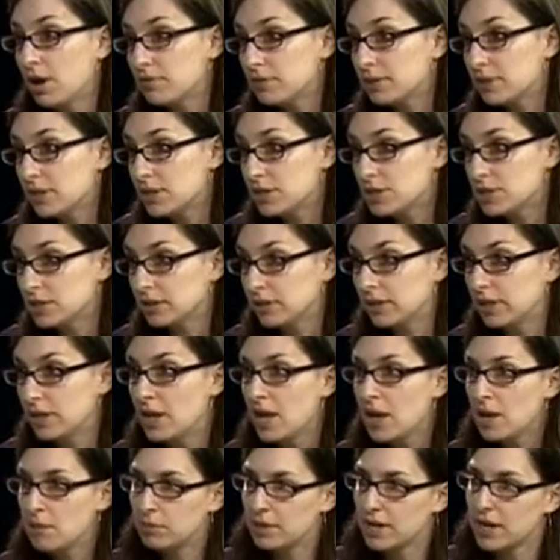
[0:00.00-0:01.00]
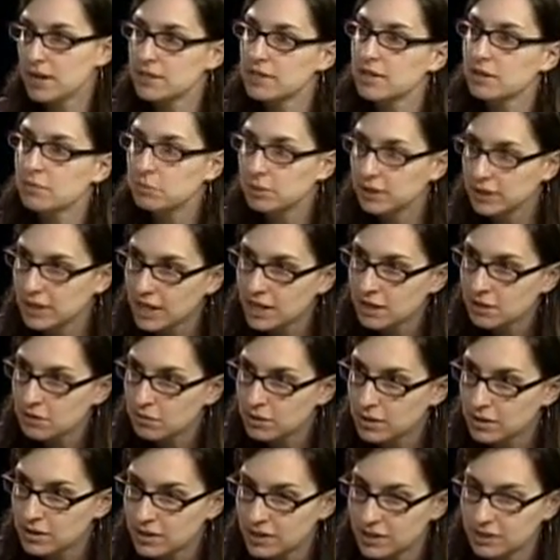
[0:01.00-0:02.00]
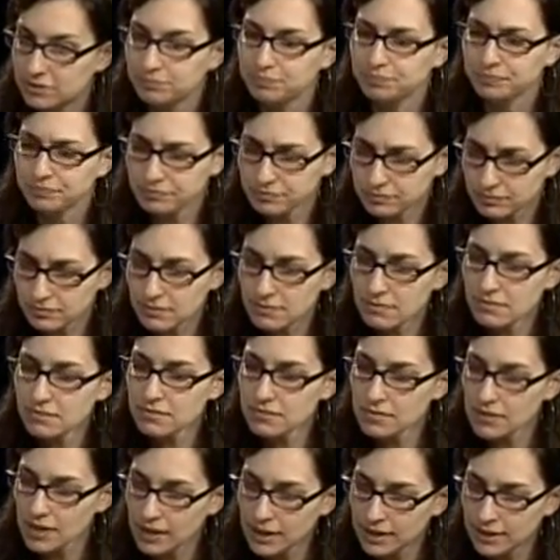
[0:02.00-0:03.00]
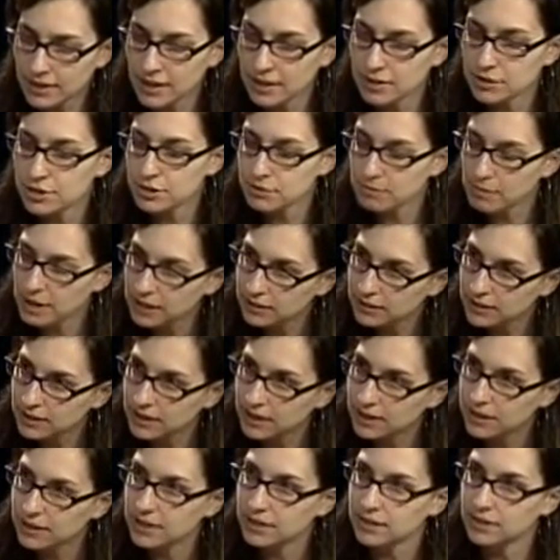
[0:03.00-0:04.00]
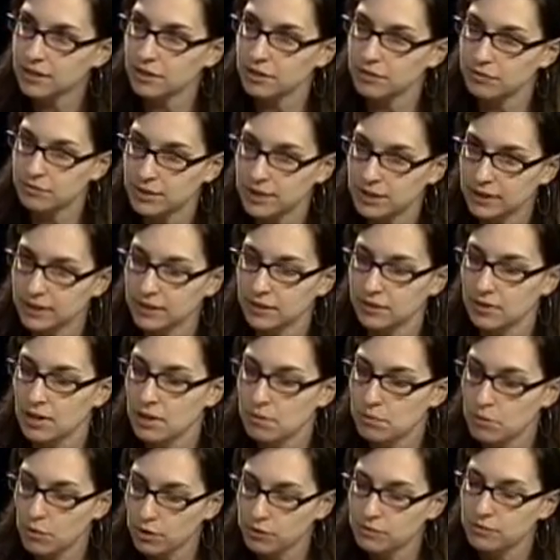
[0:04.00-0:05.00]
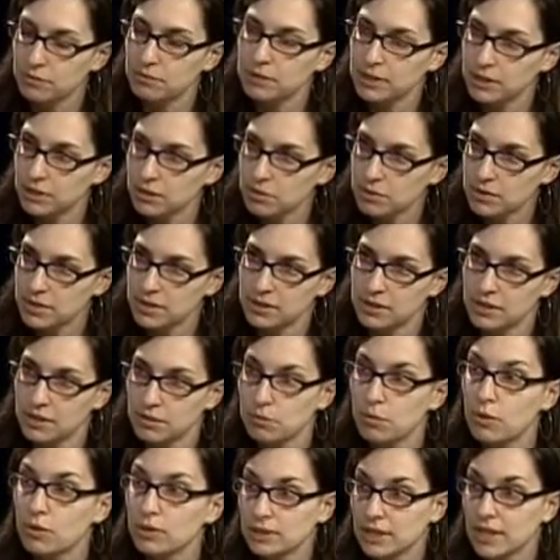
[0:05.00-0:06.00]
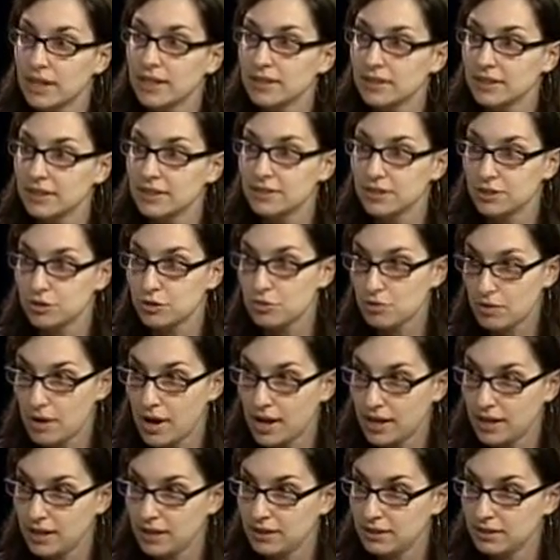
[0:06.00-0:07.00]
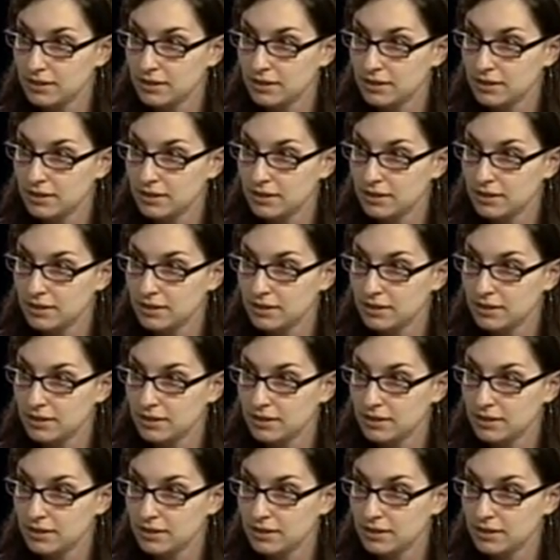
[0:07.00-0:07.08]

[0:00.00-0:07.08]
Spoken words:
off initially, but as they're playing with it, and they're smelling it and they're feeling more familiar with it, they're more likely to try it.